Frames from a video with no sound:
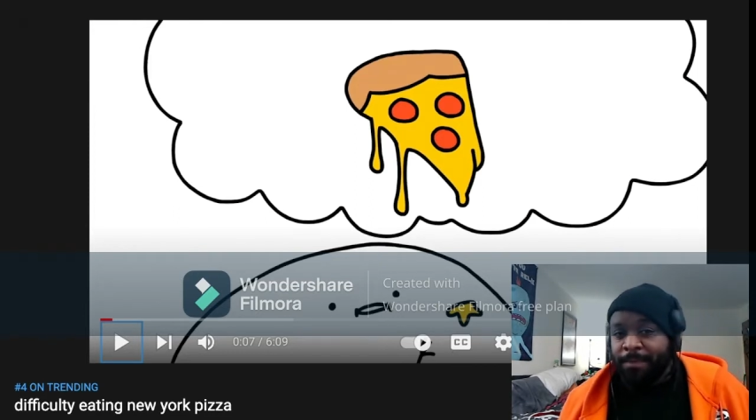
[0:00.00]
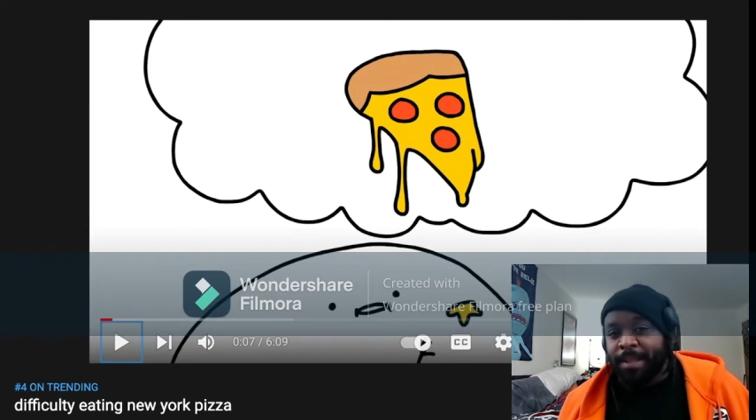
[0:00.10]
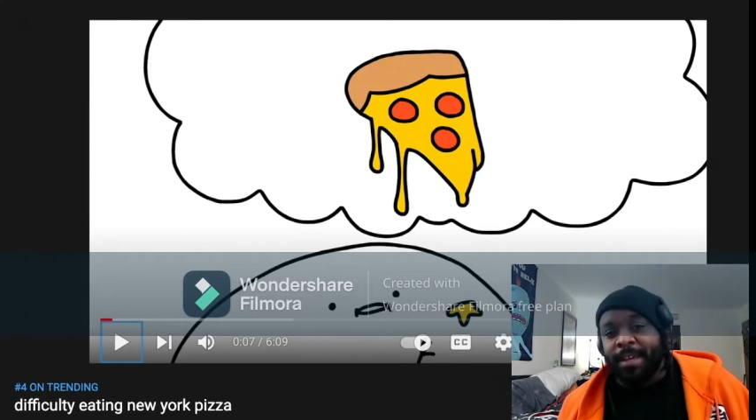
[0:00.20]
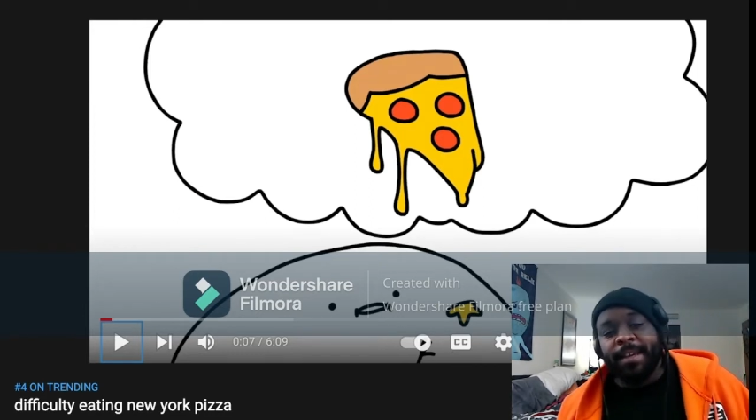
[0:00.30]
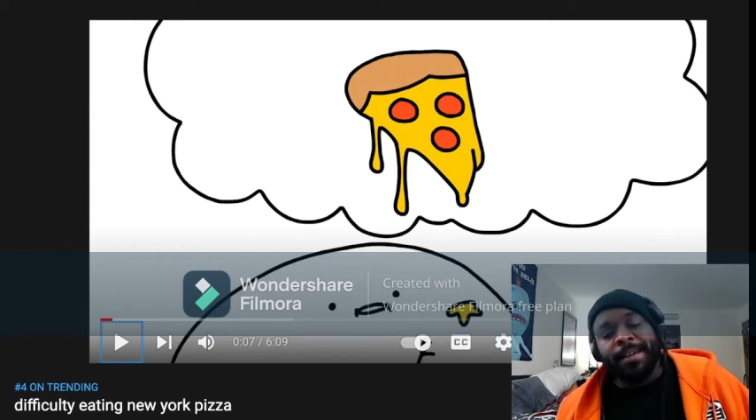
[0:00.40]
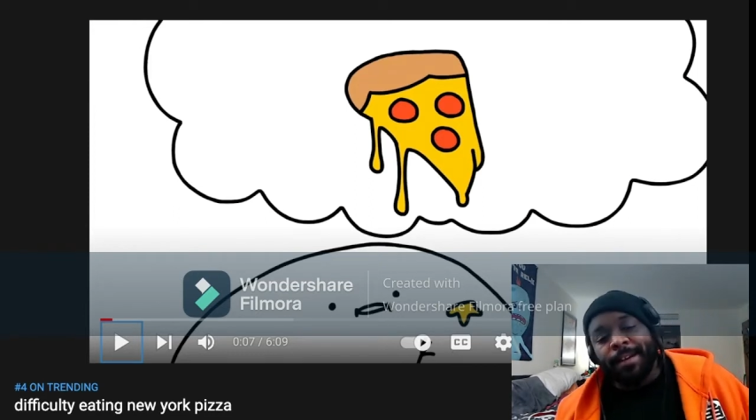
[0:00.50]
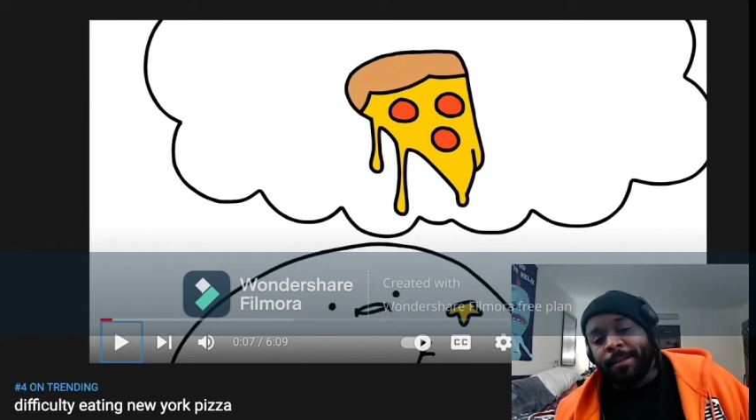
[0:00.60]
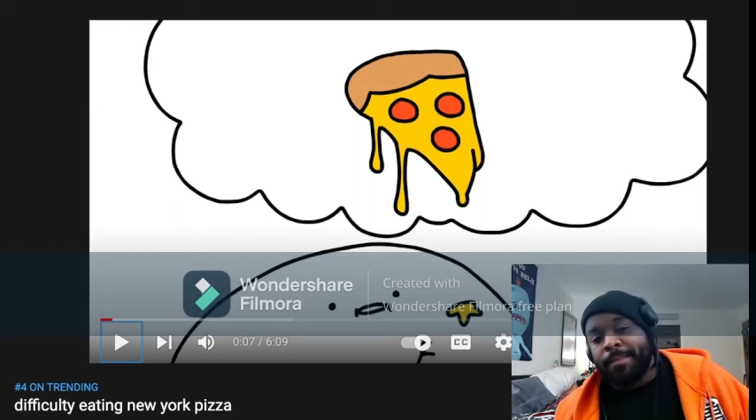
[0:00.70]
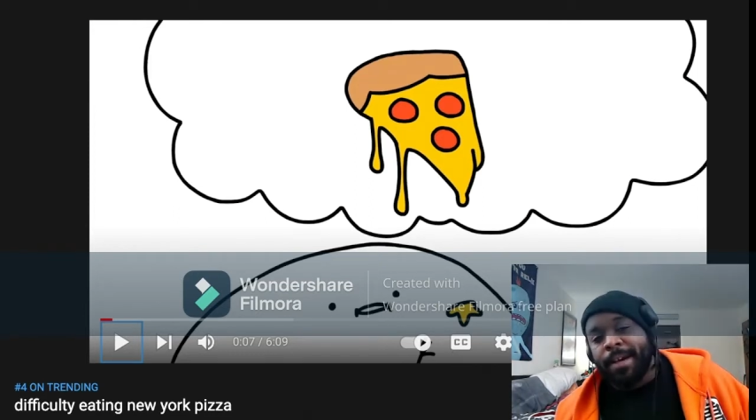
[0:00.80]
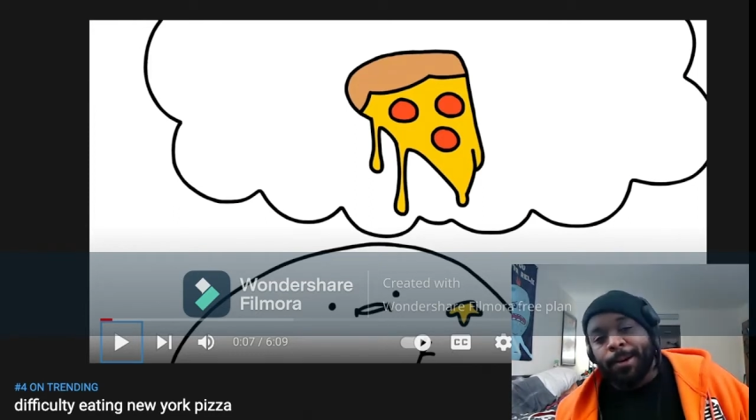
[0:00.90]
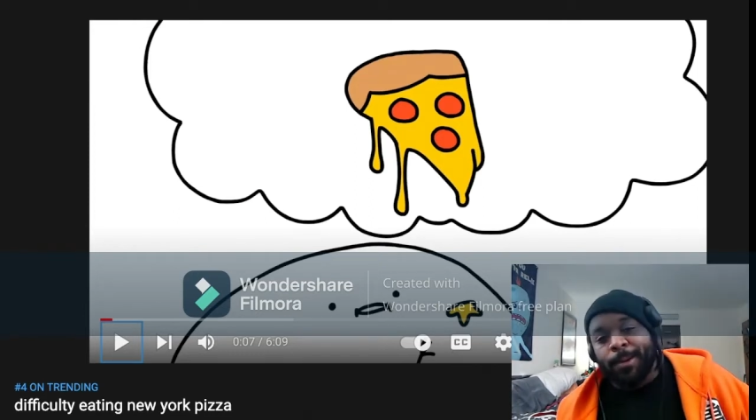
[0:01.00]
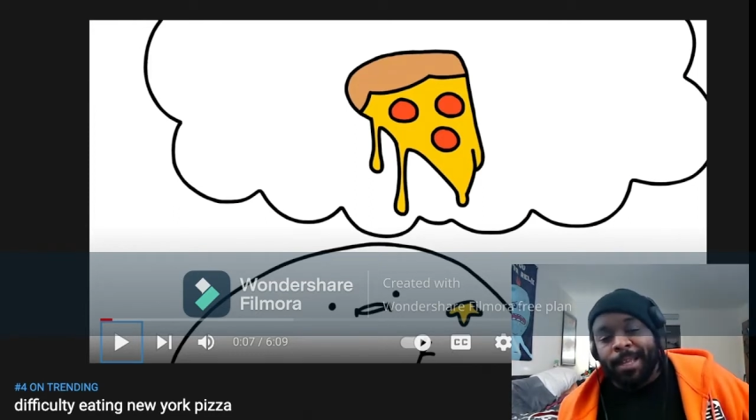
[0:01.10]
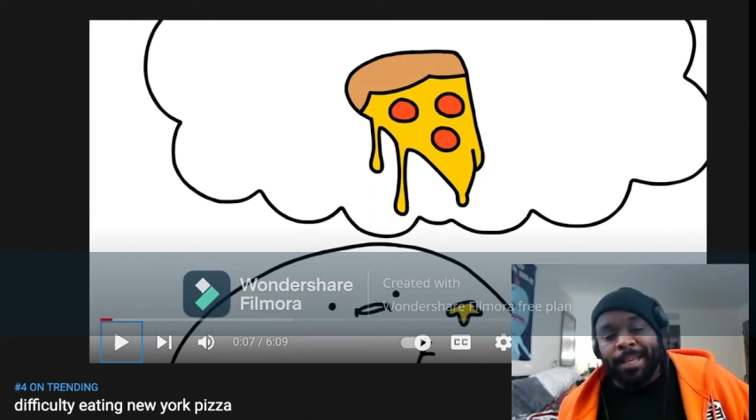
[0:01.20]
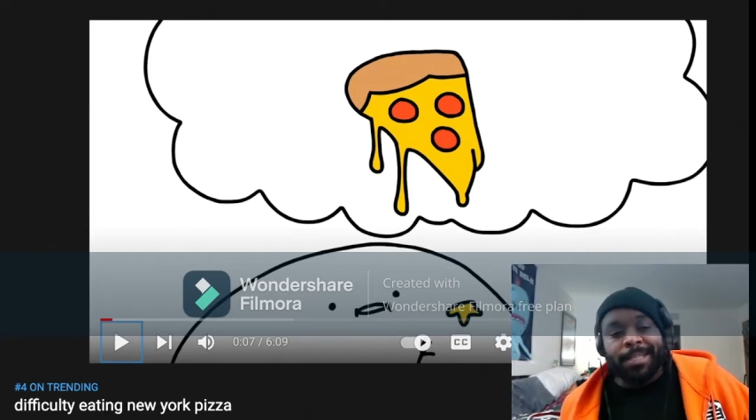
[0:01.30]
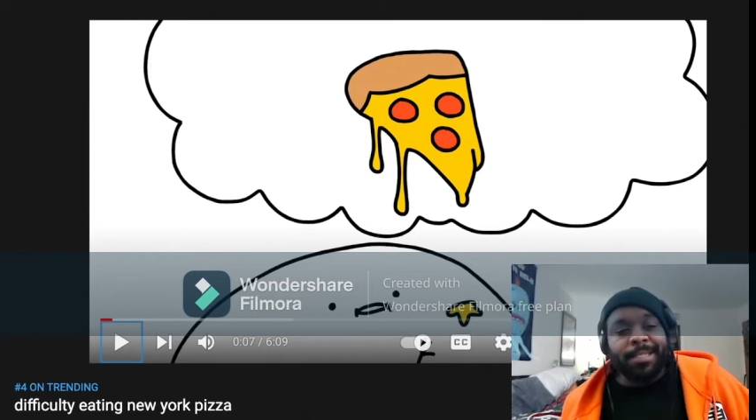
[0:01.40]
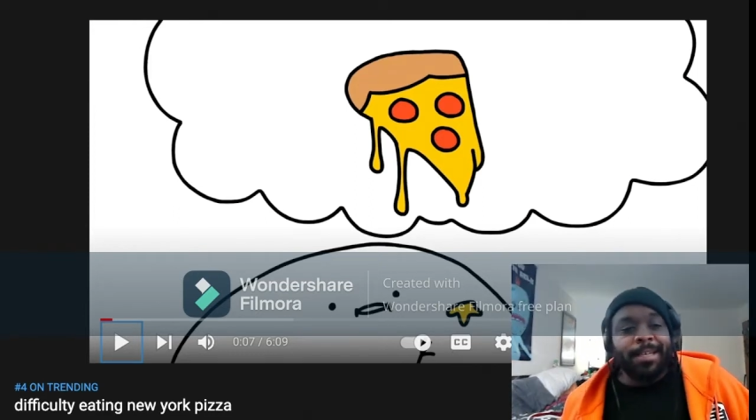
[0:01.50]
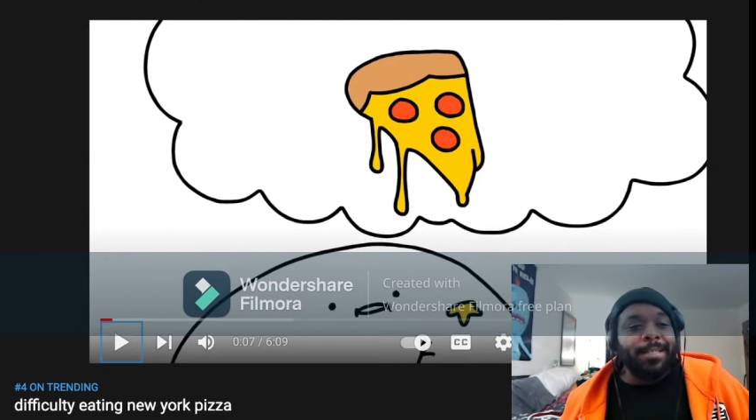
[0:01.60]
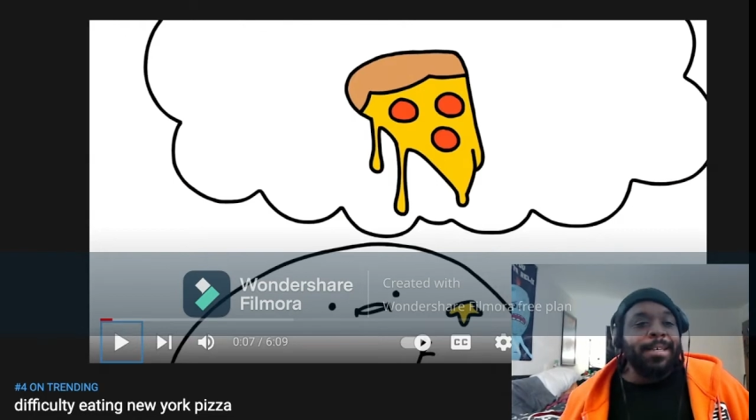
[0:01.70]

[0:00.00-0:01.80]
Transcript: play. Everybody don't like Jets,